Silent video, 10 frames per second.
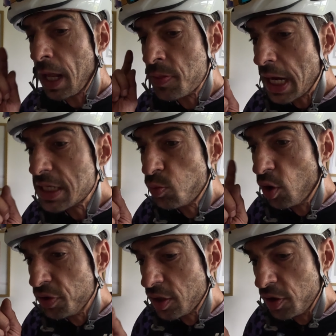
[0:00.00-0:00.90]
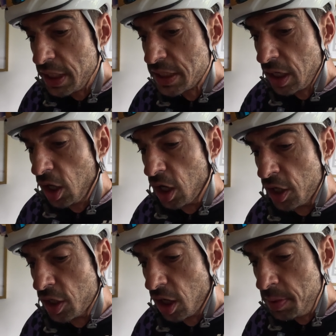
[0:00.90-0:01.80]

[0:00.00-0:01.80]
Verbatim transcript: And that's what I think I need to learn.